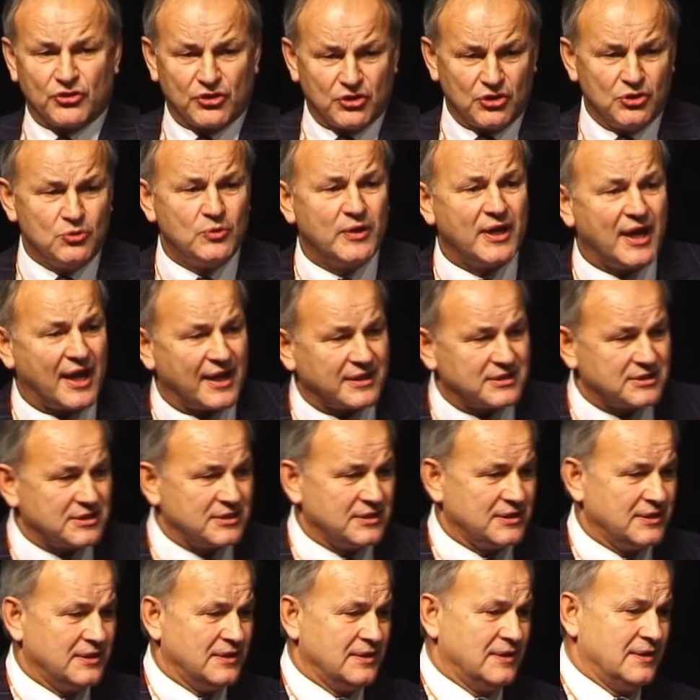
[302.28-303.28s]
that you get
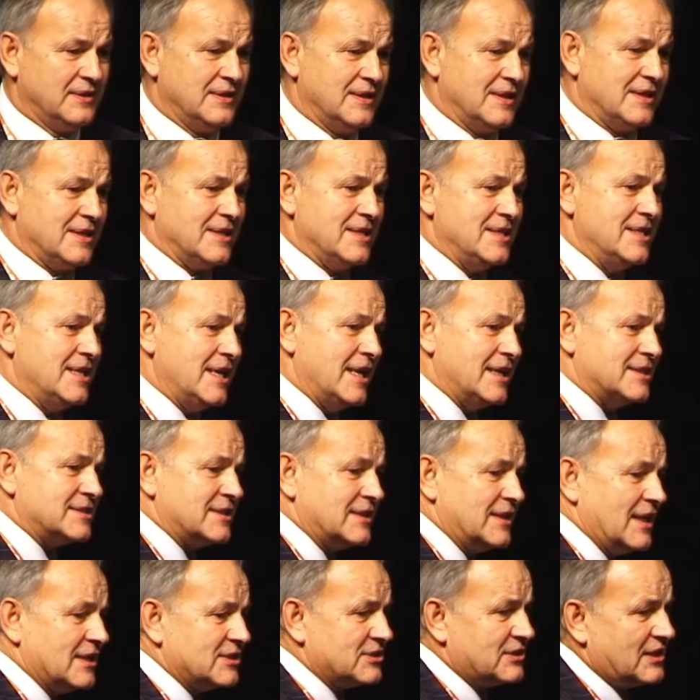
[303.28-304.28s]
near to
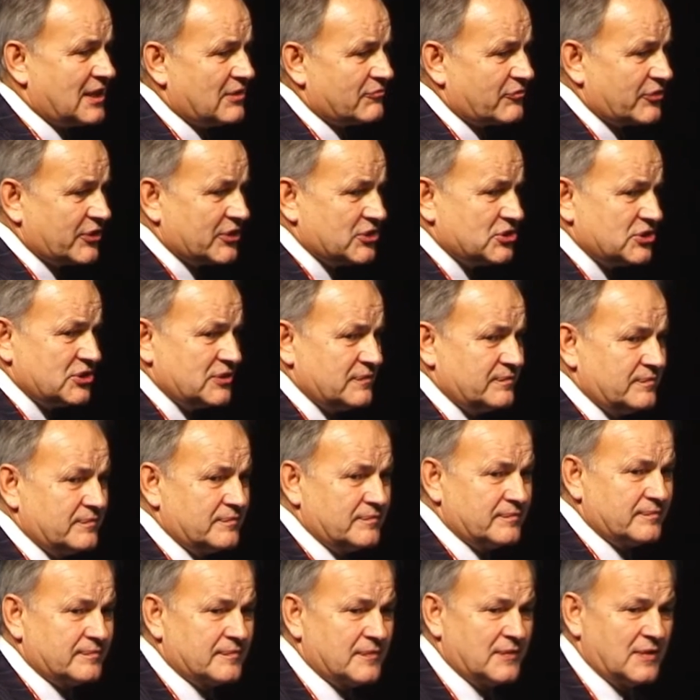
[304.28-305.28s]
national average
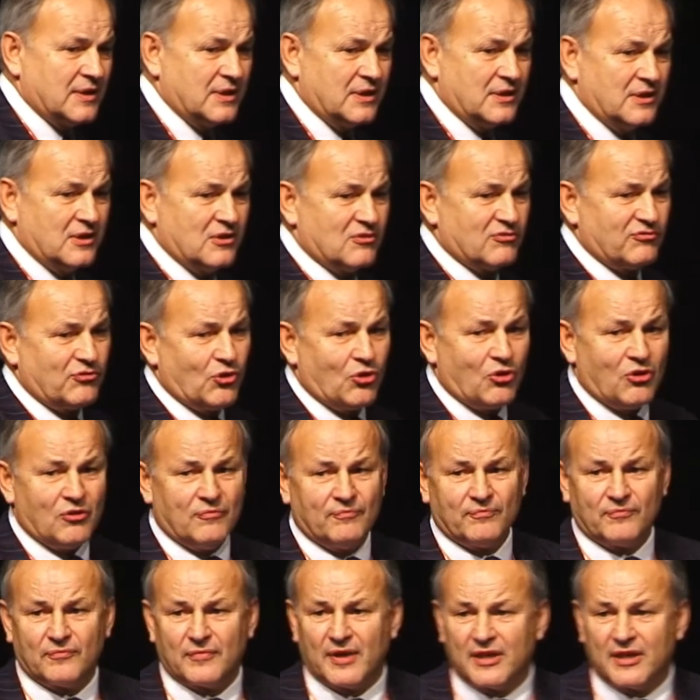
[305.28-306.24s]
for